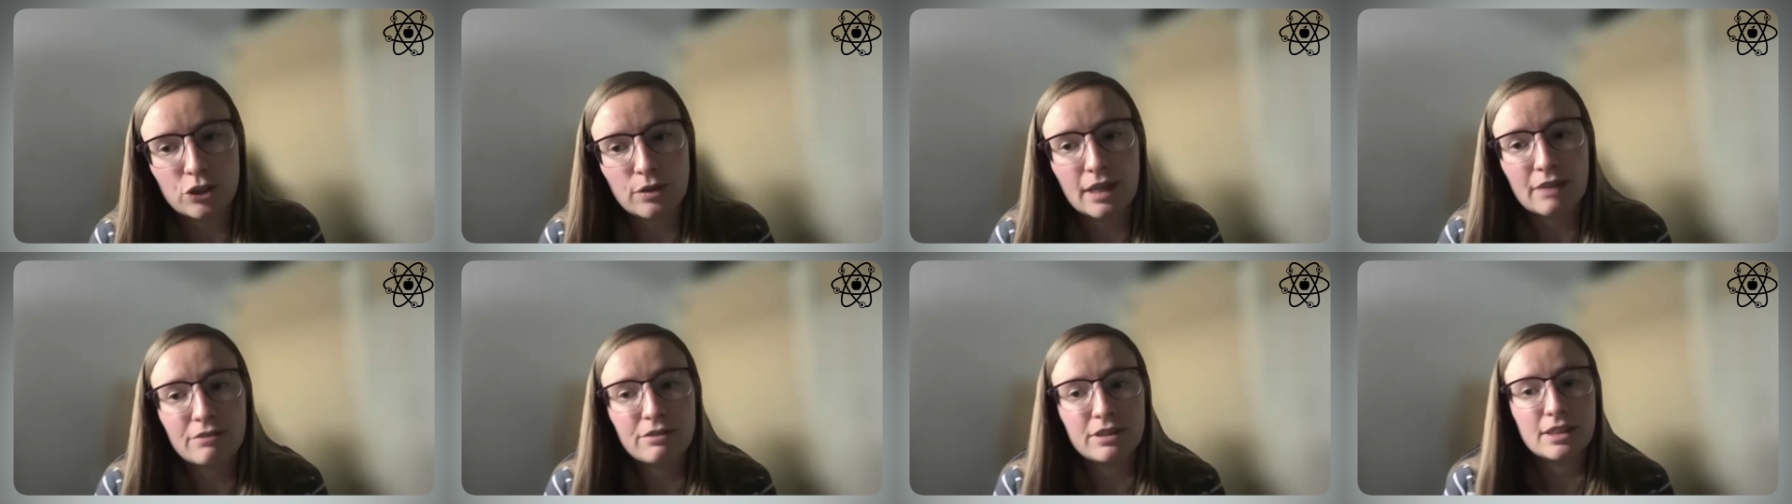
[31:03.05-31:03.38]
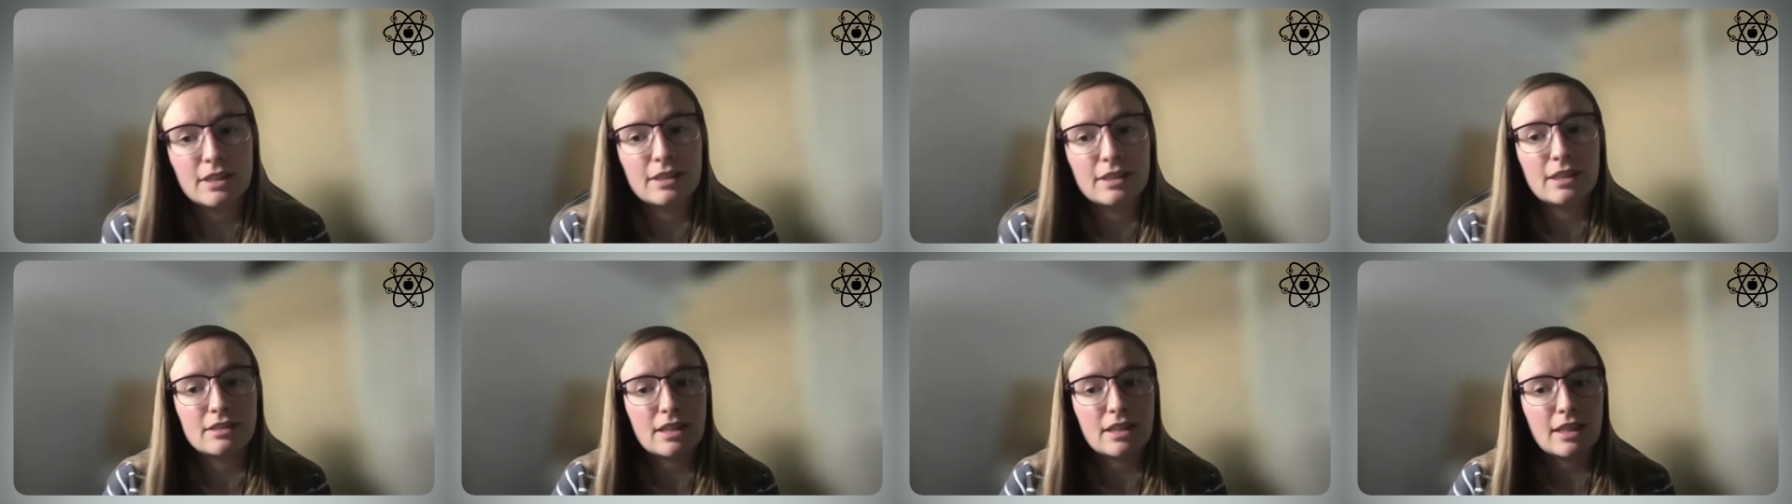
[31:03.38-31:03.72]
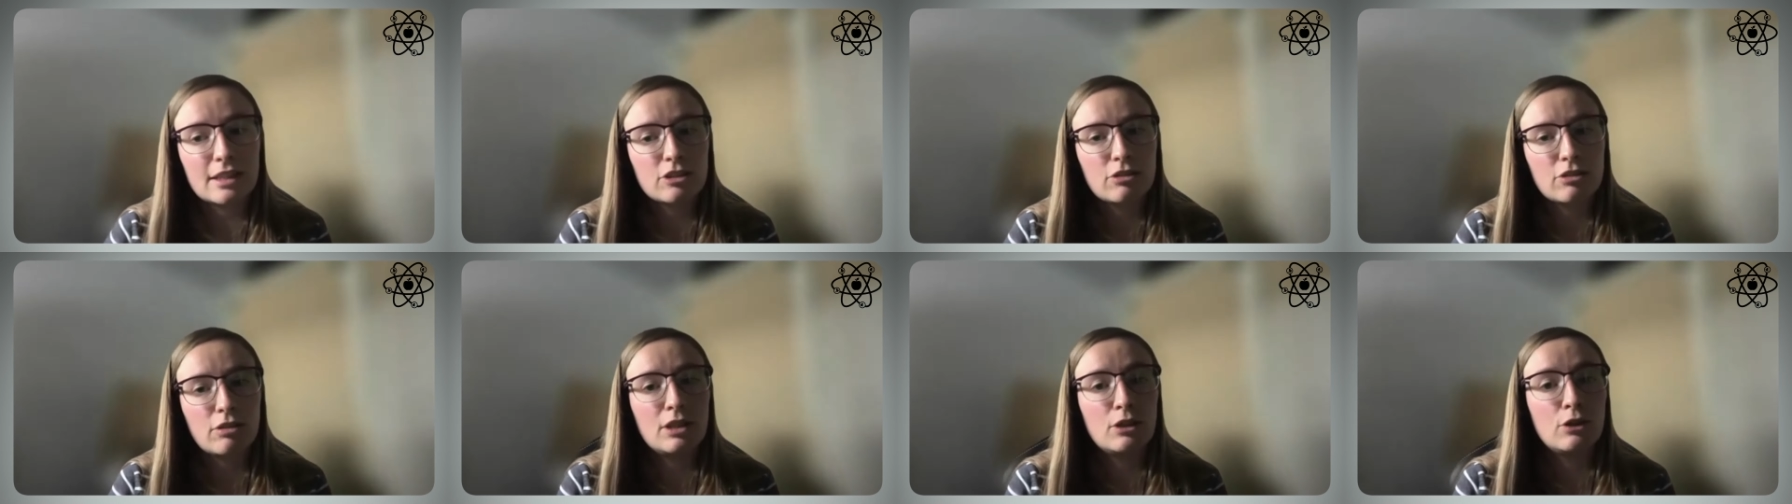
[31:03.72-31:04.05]
you have is that there's
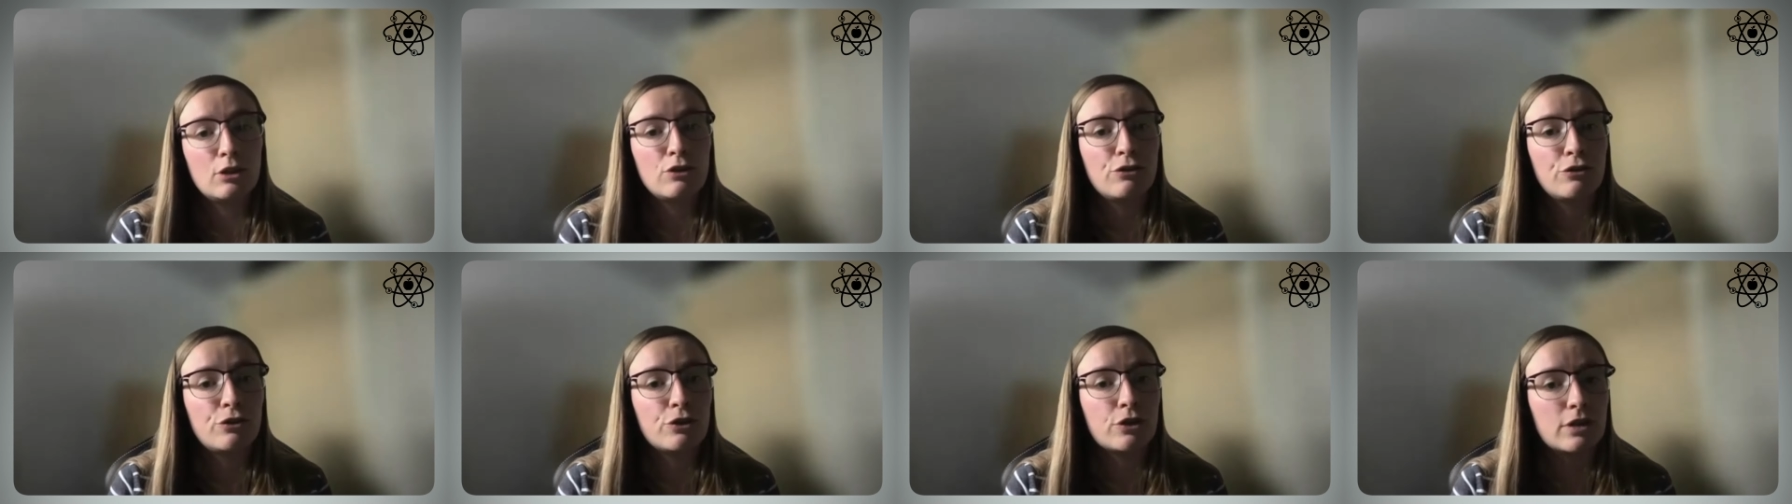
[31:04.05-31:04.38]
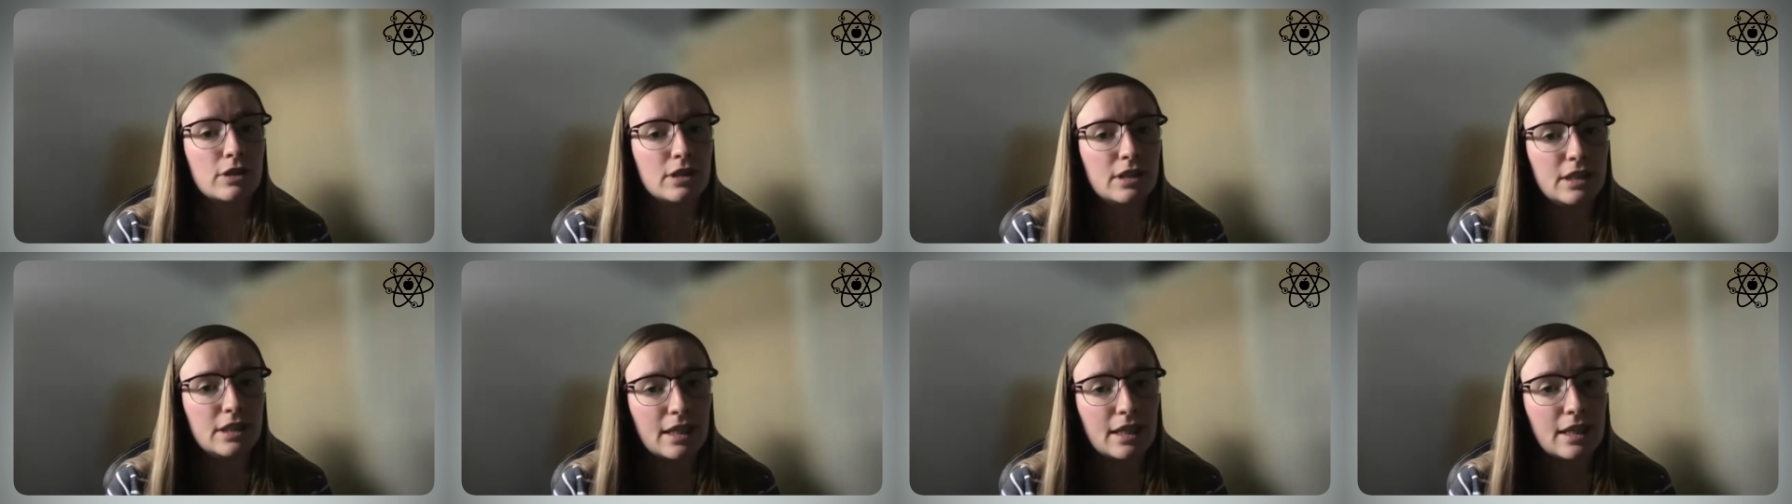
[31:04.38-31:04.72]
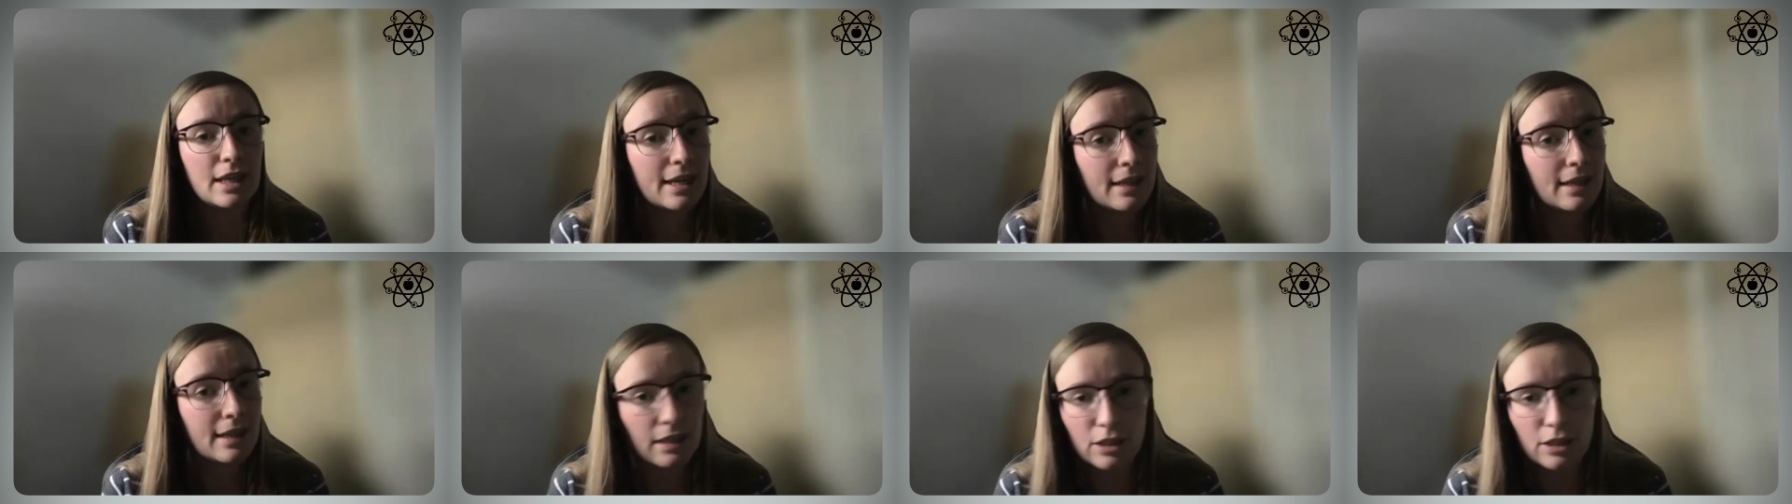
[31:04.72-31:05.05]
actually no foreign
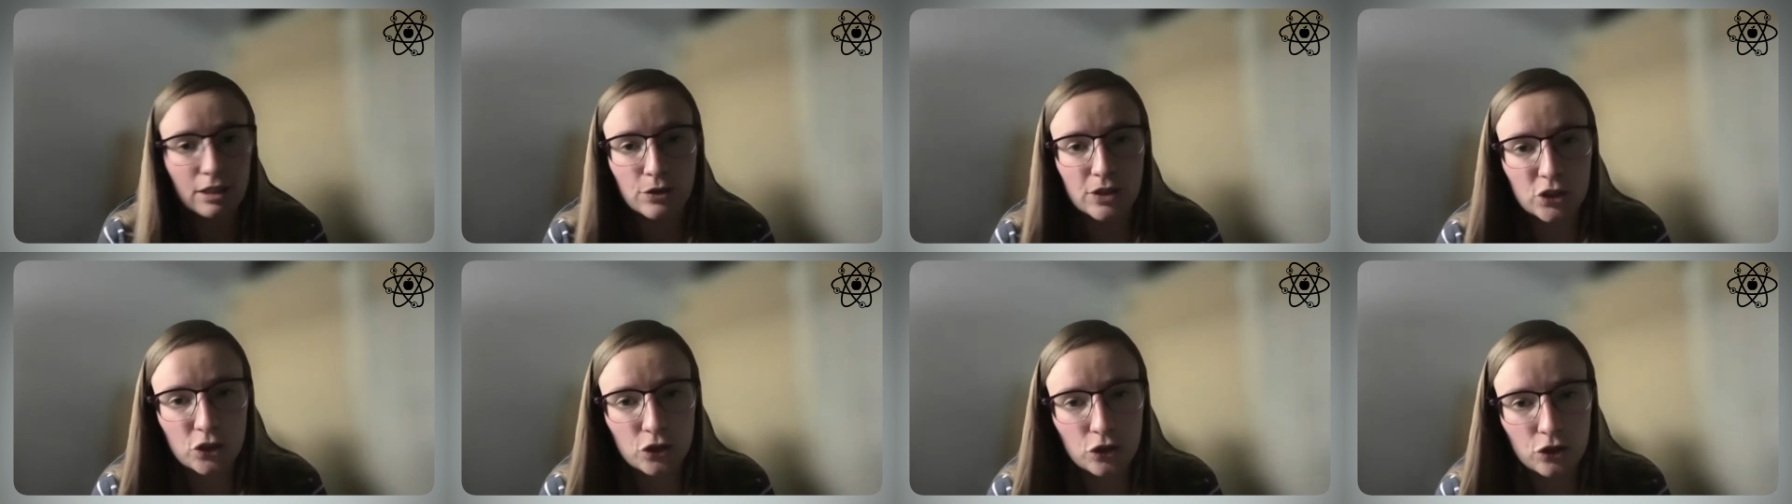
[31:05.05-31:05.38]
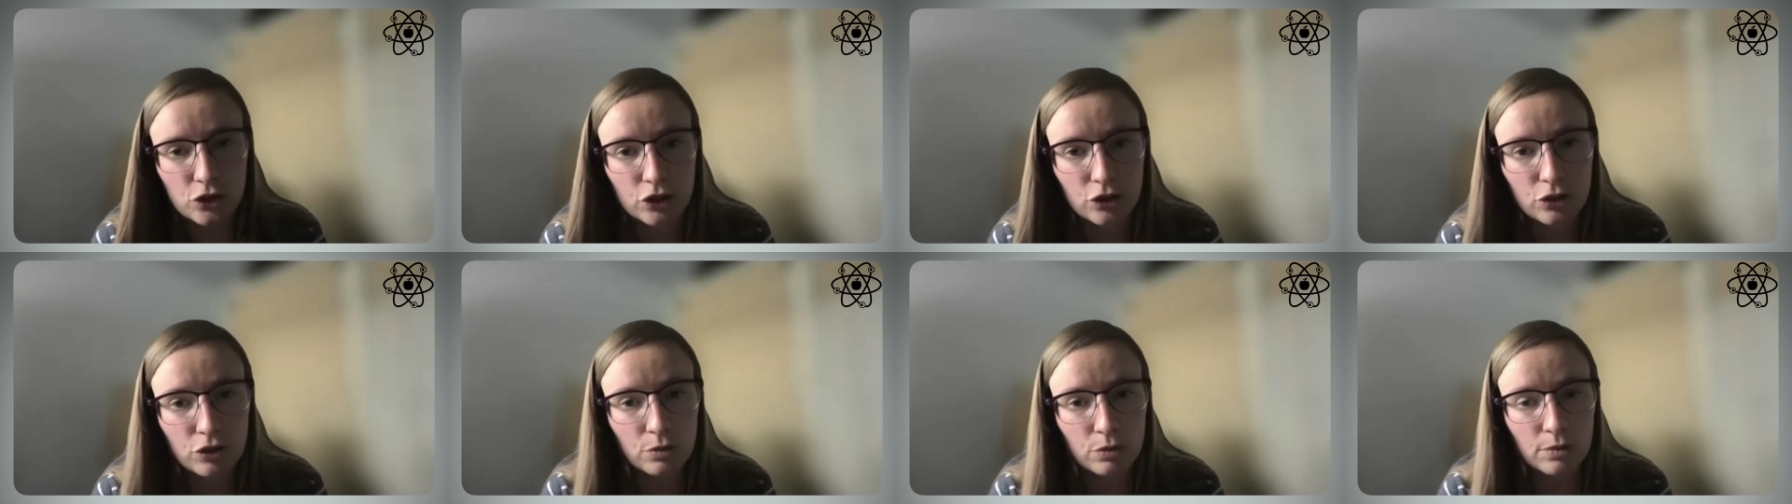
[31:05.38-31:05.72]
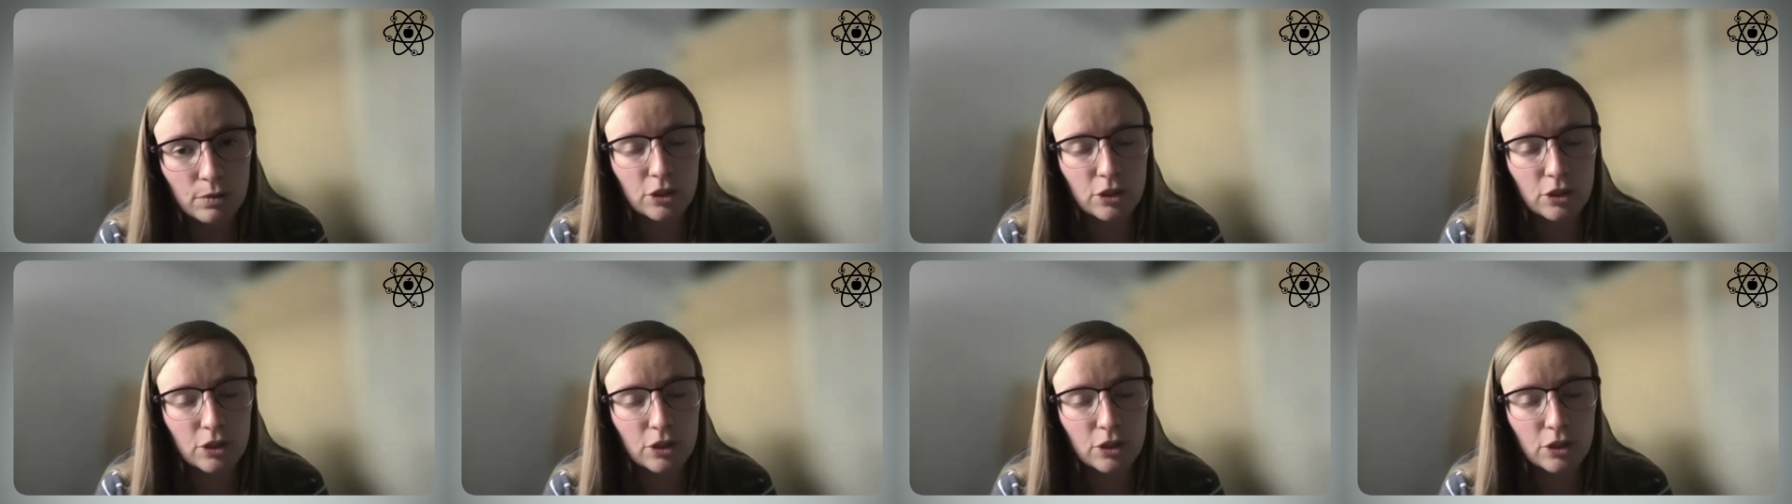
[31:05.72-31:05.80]
DNA that you introduce.